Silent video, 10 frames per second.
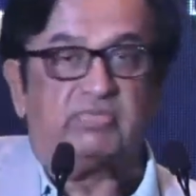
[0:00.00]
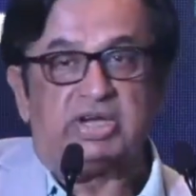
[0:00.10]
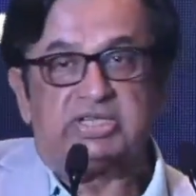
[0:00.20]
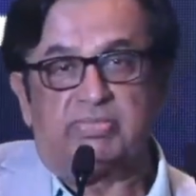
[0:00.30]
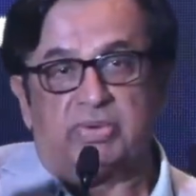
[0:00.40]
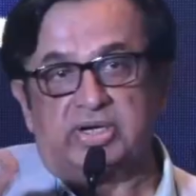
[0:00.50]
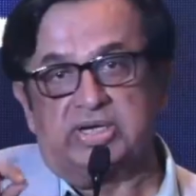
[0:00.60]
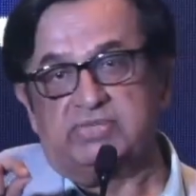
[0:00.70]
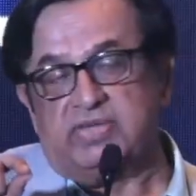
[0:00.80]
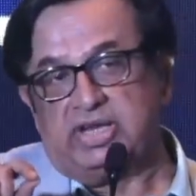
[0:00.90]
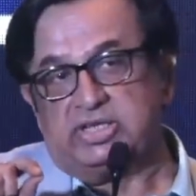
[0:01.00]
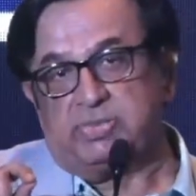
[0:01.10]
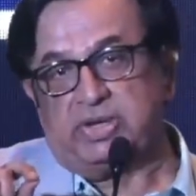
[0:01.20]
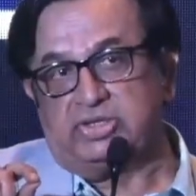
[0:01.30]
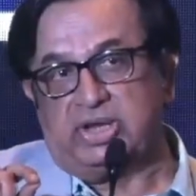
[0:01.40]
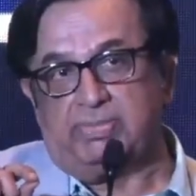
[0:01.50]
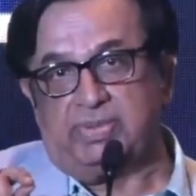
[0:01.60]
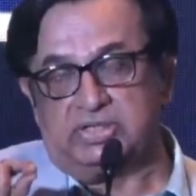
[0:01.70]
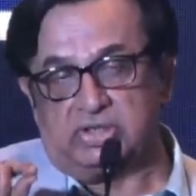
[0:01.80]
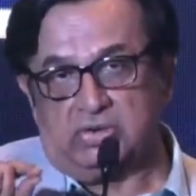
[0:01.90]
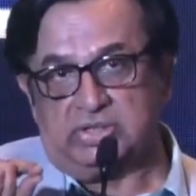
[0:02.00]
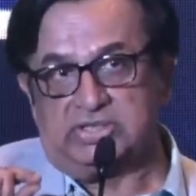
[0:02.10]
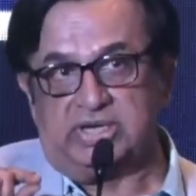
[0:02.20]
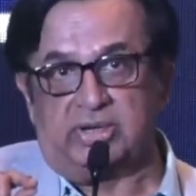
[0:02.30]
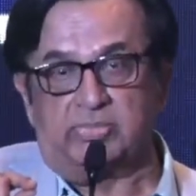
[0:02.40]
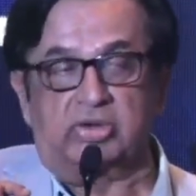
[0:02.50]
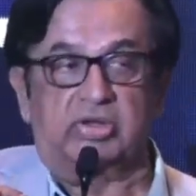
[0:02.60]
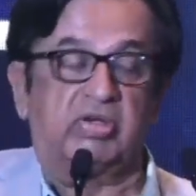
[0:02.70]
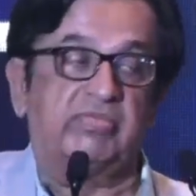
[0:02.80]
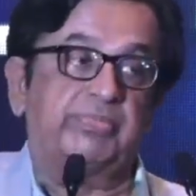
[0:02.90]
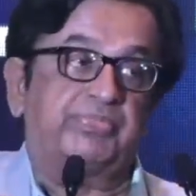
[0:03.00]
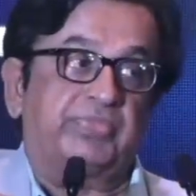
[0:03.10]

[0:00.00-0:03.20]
What is important is when the inspection happens on site, I'm talking of,